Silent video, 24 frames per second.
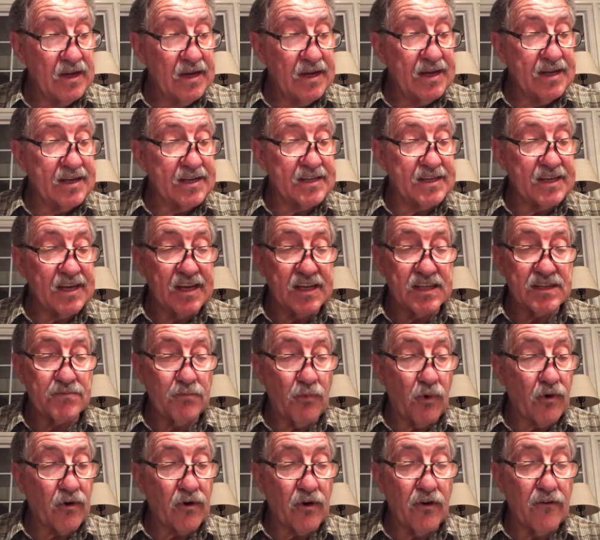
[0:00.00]
it says,
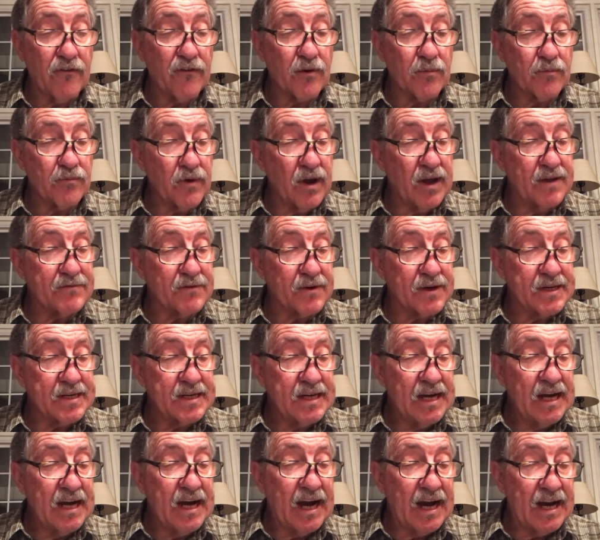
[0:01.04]
"Moreover, brethren,
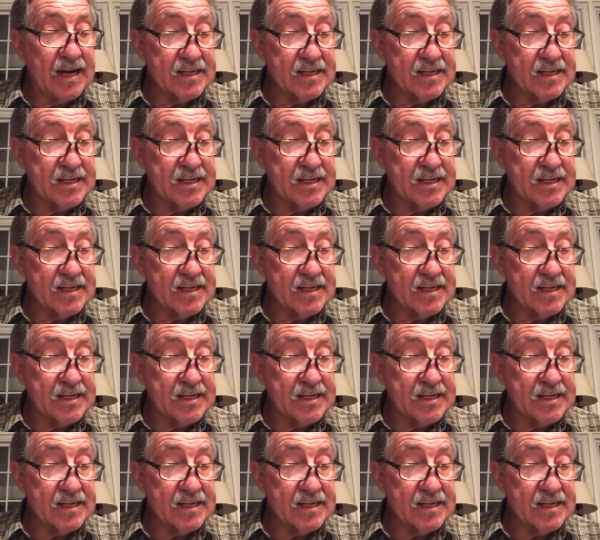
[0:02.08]
I